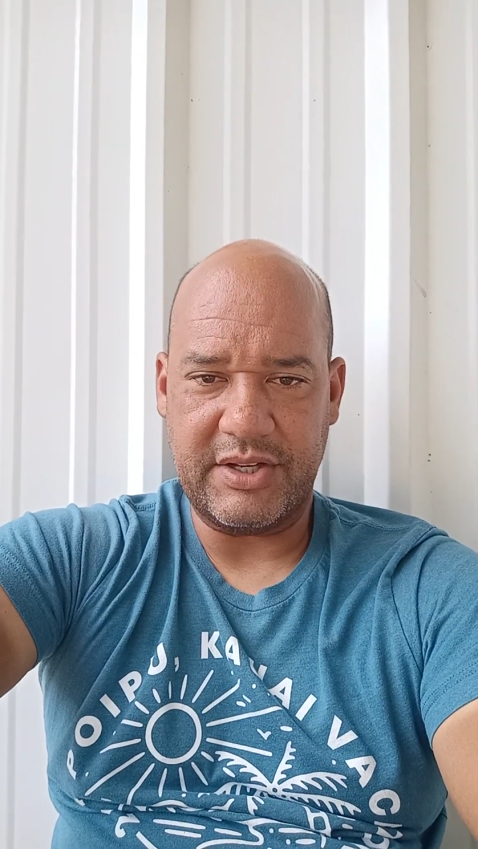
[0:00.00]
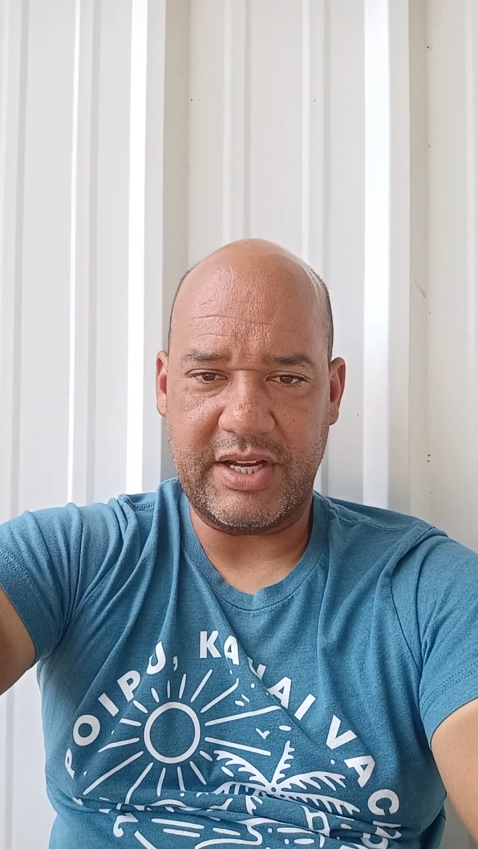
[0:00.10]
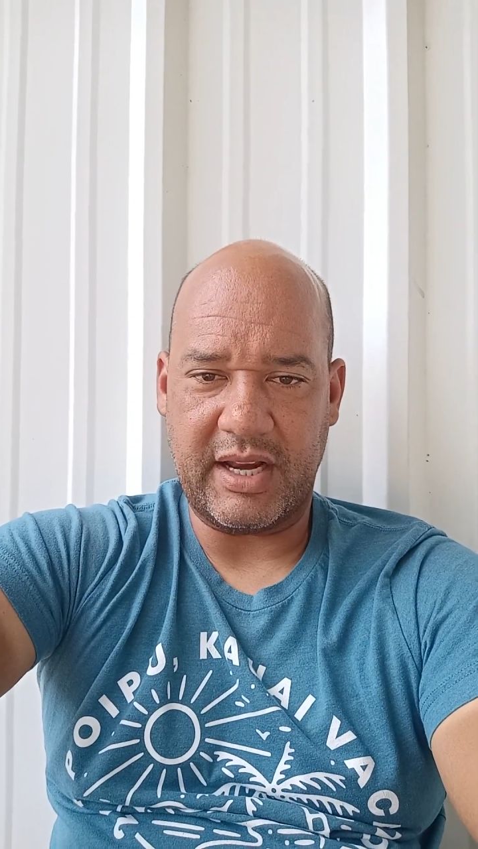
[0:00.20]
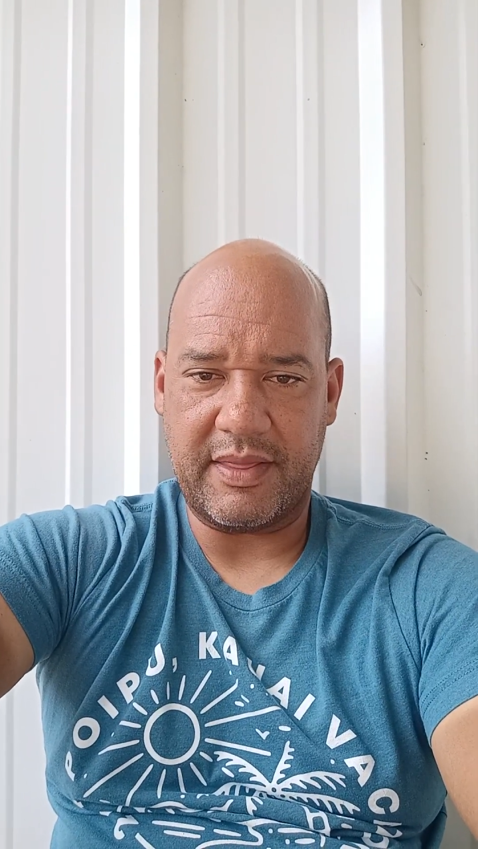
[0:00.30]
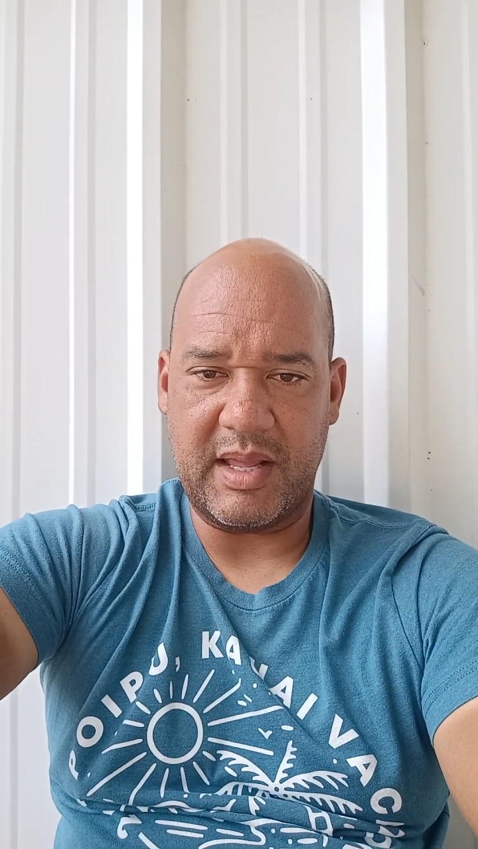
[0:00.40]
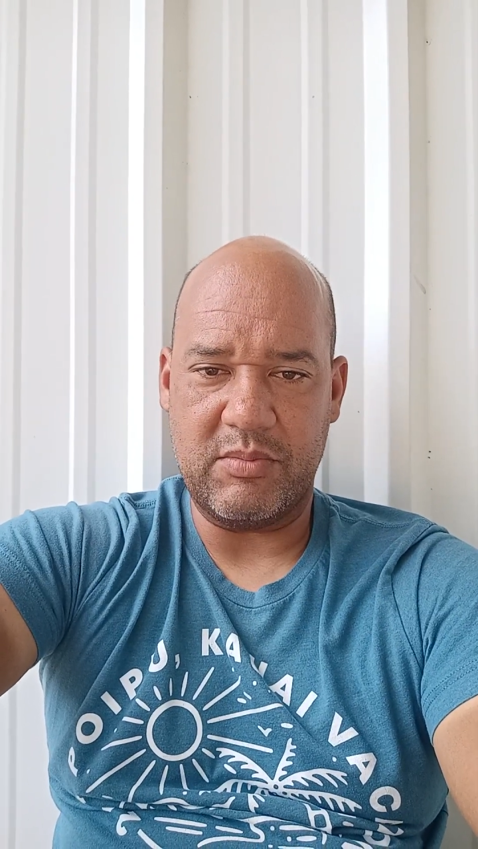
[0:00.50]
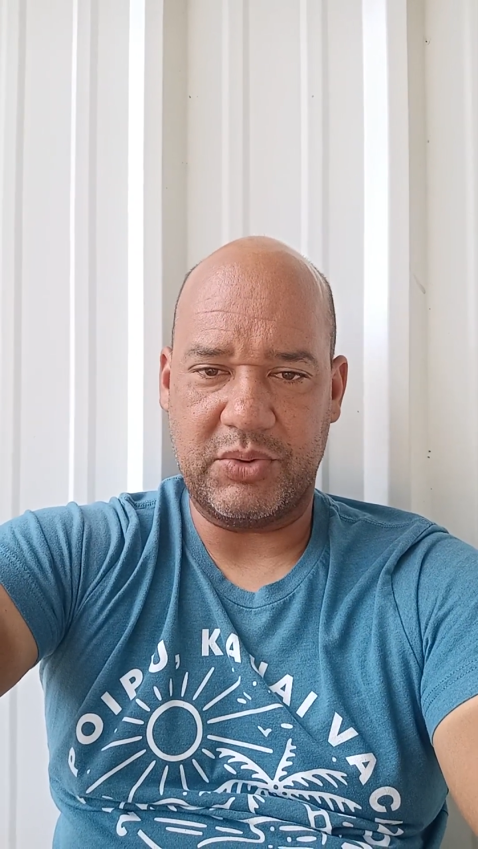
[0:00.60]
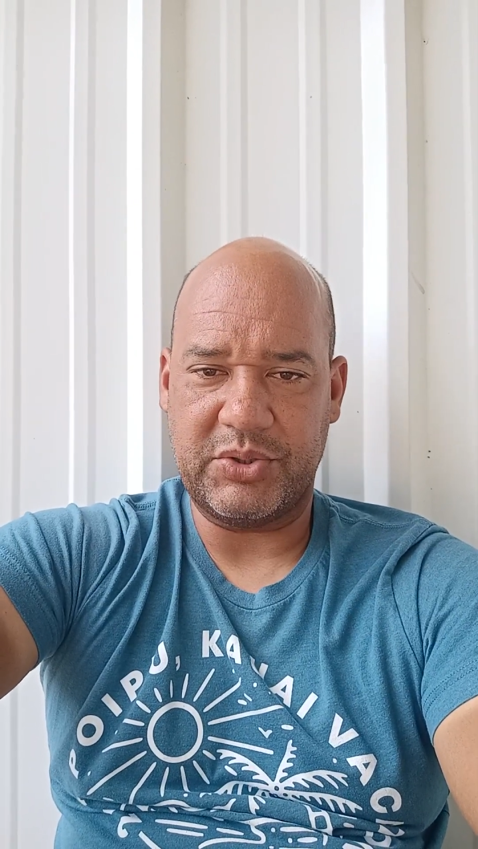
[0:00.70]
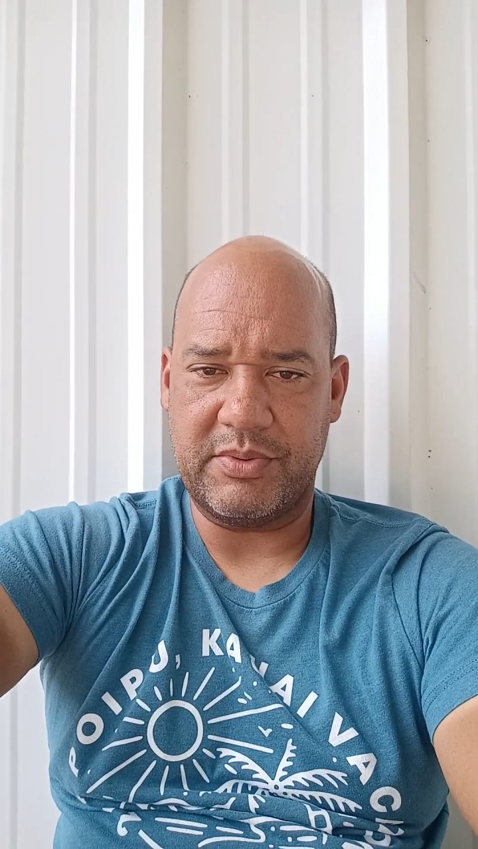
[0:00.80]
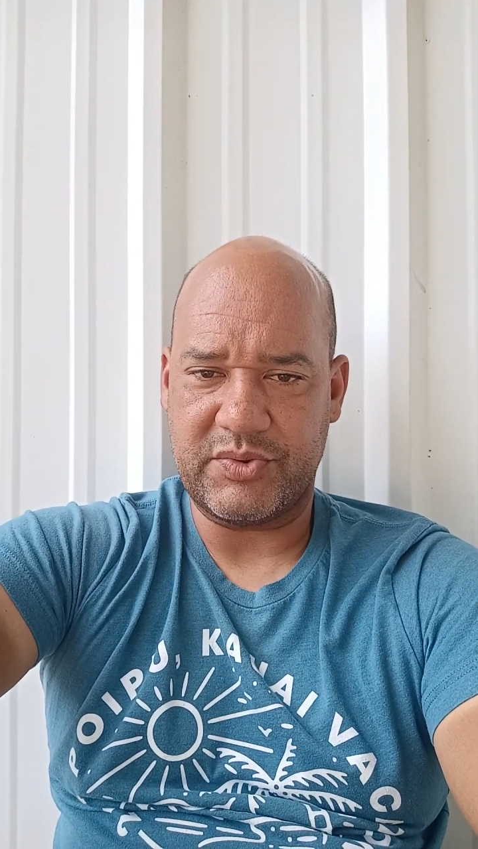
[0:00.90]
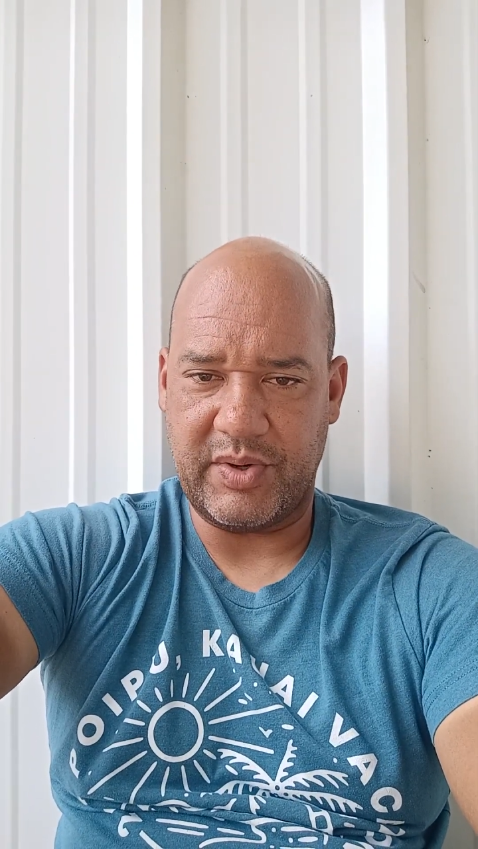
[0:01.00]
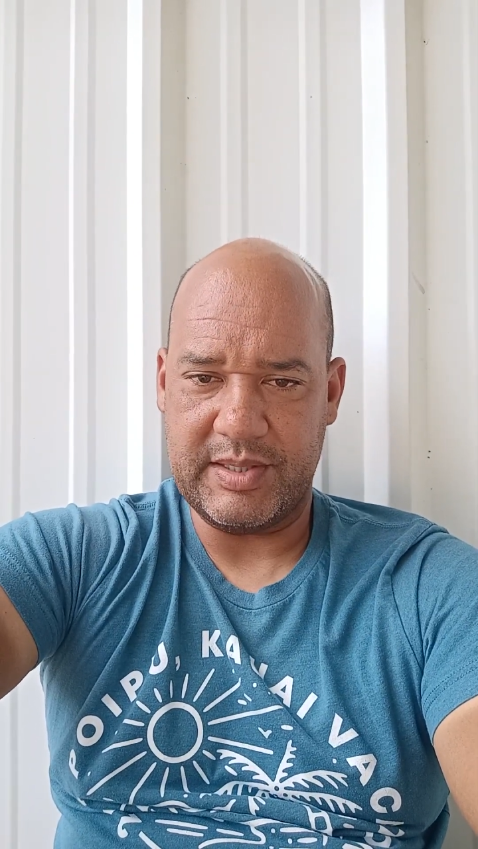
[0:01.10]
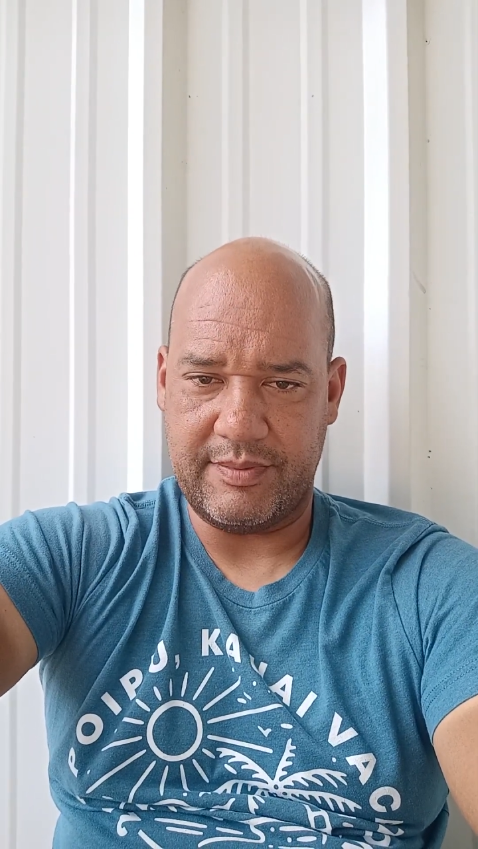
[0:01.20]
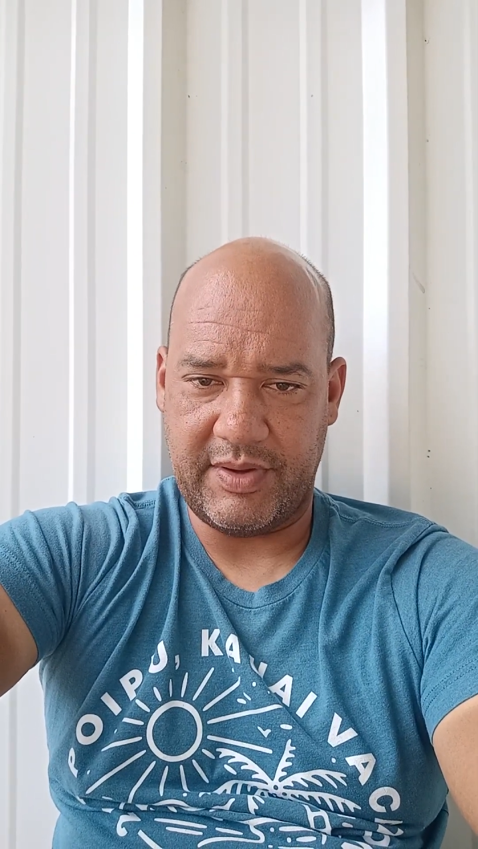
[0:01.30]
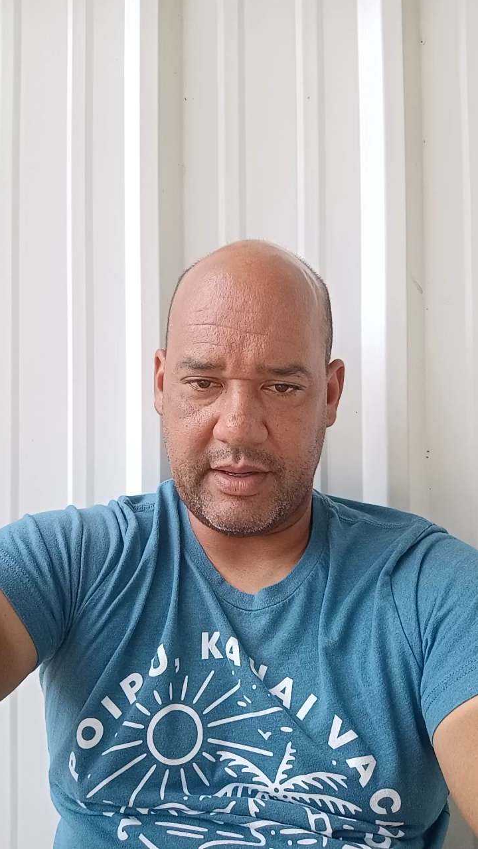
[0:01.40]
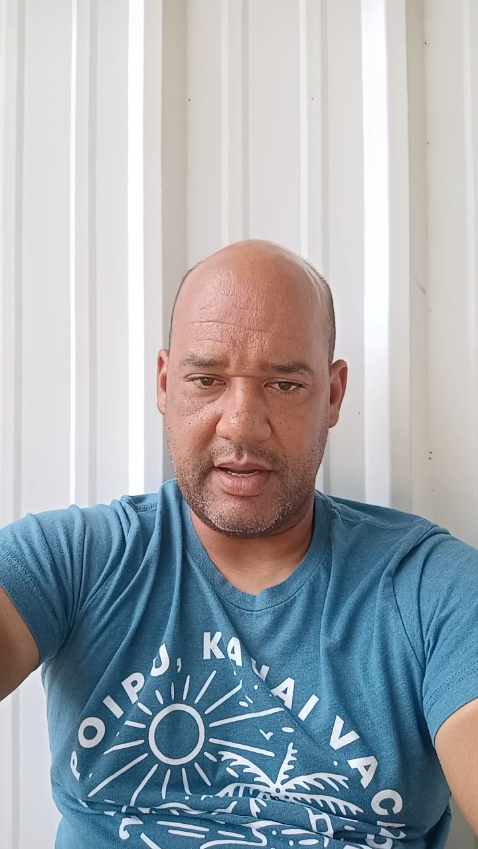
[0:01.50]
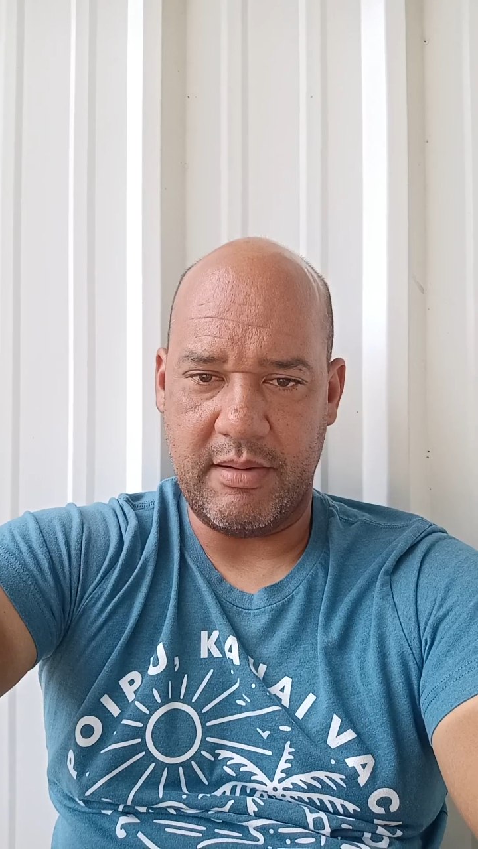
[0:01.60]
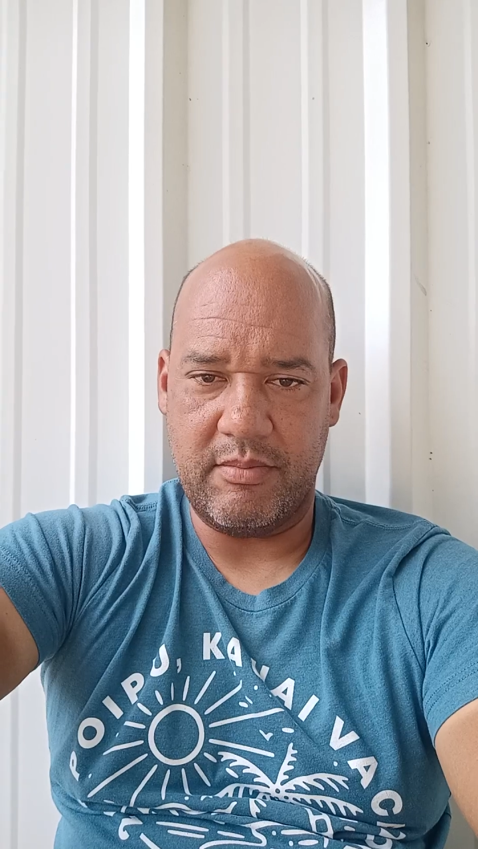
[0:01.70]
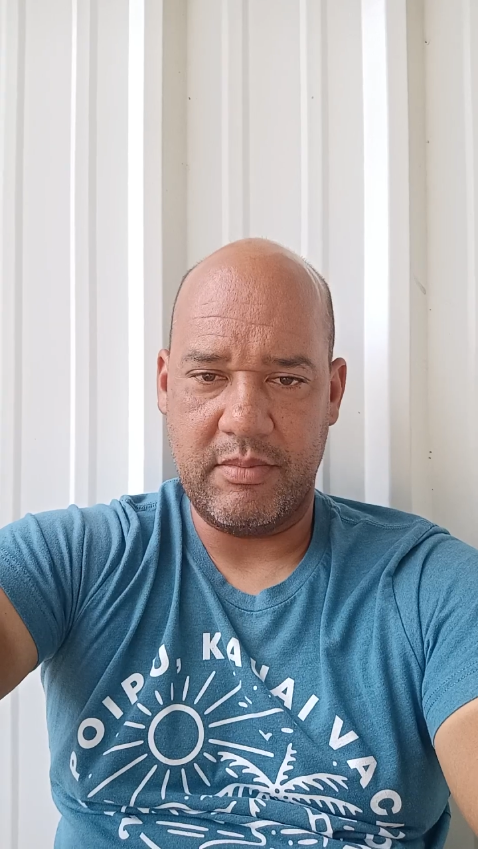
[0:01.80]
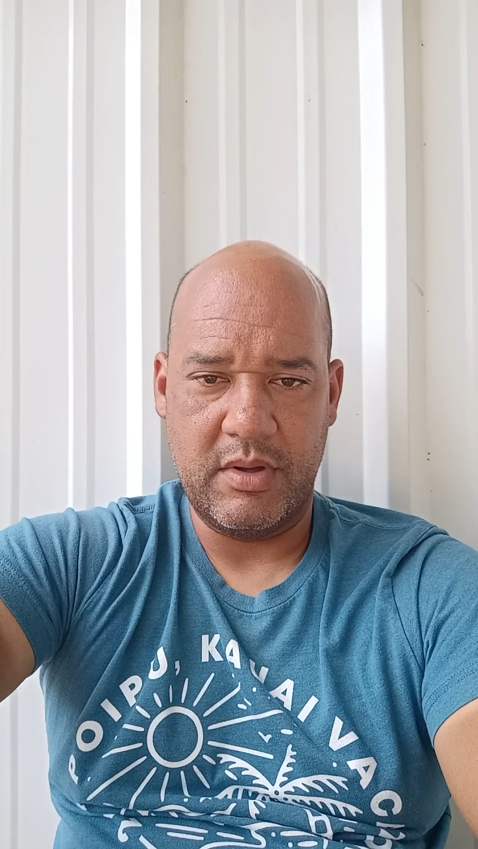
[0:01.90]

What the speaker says: you got to think multiple streams of income.